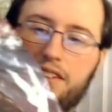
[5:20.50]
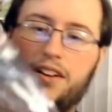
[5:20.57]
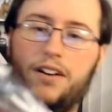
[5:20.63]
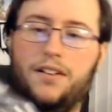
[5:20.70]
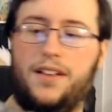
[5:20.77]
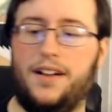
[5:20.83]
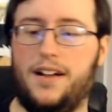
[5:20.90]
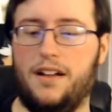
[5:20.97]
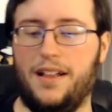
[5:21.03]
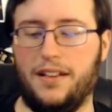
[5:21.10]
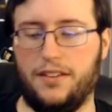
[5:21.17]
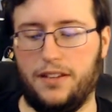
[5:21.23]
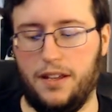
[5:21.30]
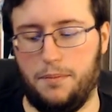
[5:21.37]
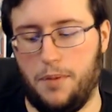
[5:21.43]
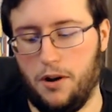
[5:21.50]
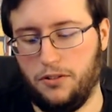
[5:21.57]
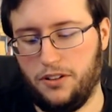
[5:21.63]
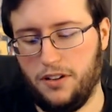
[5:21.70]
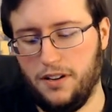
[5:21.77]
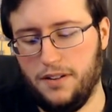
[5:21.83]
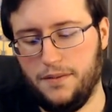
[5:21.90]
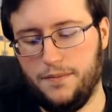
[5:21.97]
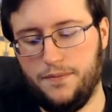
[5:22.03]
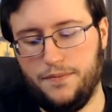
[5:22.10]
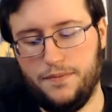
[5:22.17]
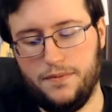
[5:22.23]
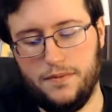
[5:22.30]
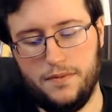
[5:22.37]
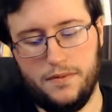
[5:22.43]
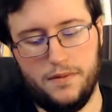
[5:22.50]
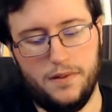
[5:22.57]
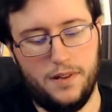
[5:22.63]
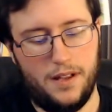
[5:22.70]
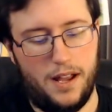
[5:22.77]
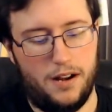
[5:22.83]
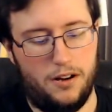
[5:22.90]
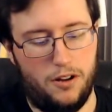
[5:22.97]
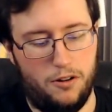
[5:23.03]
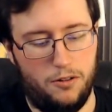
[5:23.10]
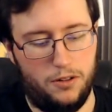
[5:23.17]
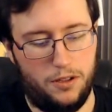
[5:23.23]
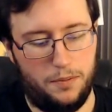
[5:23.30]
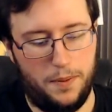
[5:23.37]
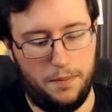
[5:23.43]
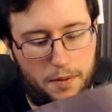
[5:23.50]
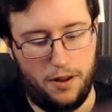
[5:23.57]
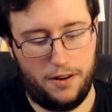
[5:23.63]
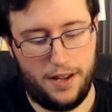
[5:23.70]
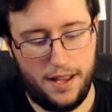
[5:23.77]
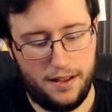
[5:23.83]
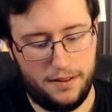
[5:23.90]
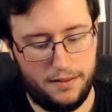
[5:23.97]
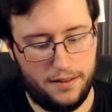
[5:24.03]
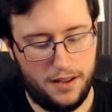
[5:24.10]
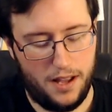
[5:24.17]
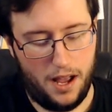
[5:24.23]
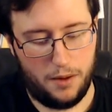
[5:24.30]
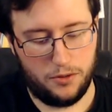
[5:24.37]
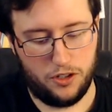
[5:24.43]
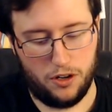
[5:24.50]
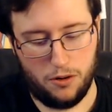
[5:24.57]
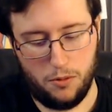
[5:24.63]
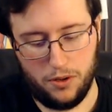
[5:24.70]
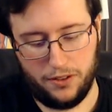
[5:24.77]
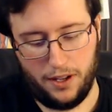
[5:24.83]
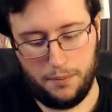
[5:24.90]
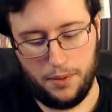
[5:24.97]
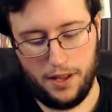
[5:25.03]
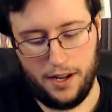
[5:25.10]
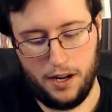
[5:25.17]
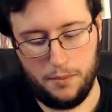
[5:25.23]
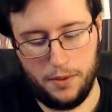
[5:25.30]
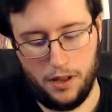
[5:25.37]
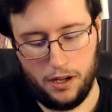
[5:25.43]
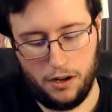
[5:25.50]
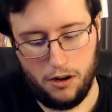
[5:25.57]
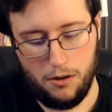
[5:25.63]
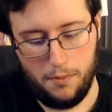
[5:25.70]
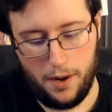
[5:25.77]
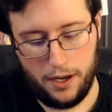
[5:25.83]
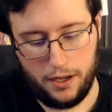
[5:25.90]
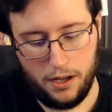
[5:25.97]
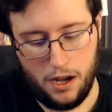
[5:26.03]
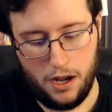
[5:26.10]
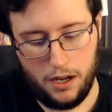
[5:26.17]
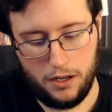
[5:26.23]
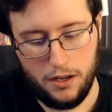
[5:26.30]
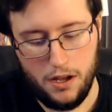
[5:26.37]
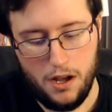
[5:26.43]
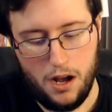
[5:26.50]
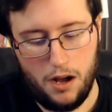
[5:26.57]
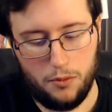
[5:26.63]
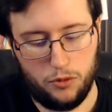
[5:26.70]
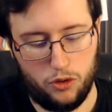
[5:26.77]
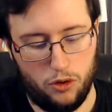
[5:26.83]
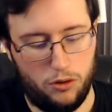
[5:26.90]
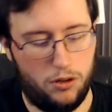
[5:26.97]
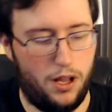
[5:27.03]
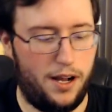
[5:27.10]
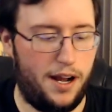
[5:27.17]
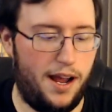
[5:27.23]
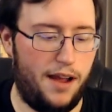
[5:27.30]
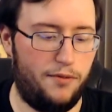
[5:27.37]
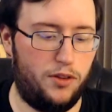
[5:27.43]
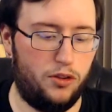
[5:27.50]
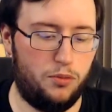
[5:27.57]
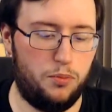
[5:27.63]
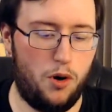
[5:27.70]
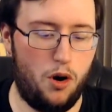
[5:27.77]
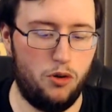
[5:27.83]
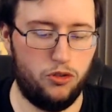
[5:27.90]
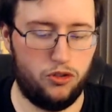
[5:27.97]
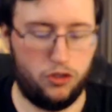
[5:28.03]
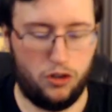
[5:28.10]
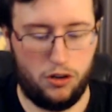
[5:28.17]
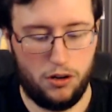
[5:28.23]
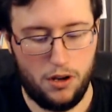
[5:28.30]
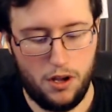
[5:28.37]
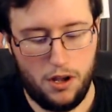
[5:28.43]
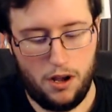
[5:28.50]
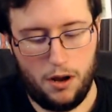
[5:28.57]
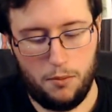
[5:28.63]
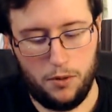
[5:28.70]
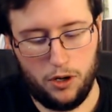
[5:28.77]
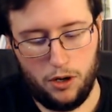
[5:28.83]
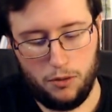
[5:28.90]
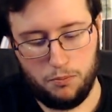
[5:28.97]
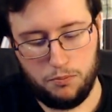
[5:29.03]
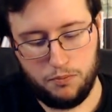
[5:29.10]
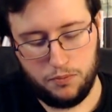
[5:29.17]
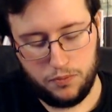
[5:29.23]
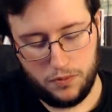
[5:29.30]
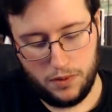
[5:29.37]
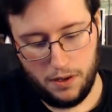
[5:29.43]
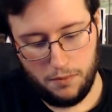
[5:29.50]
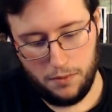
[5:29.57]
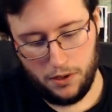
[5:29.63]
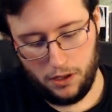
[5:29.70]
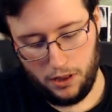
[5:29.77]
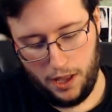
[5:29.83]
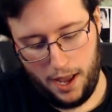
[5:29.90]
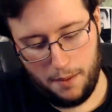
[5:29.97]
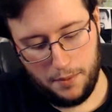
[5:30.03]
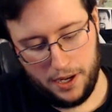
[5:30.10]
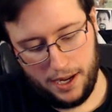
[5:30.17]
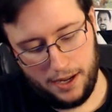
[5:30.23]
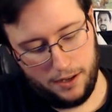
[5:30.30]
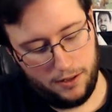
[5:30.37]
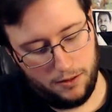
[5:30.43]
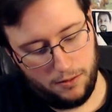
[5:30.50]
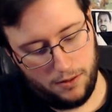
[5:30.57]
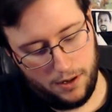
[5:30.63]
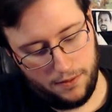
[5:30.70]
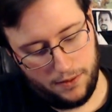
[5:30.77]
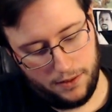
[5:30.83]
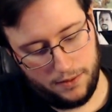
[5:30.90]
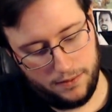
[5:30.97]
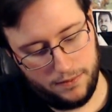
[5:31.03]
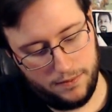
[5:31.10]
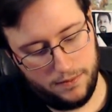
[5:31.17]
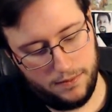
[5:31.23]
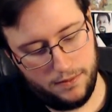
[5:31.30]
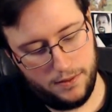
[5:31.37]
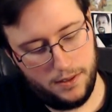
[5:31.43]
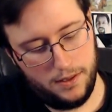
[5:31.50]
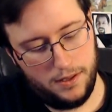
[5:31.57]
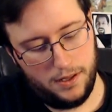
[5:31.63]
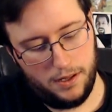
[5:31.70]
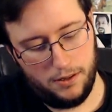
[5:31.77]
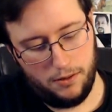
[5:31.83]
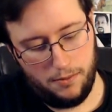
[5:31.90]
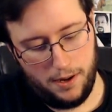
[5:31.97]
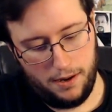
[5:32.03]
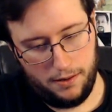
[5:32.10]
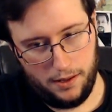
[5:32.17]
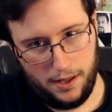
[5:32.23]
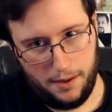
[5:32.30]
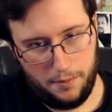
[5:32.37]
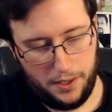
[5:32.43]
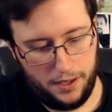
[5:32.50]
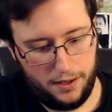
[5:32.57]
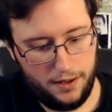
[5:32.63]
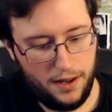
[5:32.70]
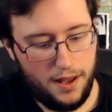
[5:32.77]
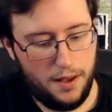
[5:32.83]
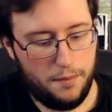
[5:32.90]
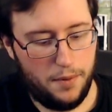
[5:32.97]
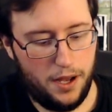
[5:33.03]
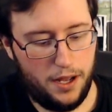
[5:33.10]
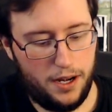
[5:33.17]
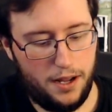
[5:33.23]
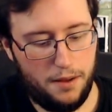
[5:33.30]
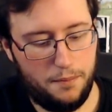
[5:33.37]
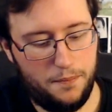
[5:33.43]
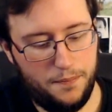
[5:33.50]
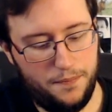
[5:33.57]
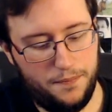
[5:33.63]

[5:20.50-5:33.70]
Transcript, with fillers: So there you go. That's the poster. I don't know who these people are yet. I'm sure once I play it, I'll be like, oh my god, I'm so glad I have this poster. I'm gonna, I'm gonna laminate it or whatever. I don't know why I laminate it, but um,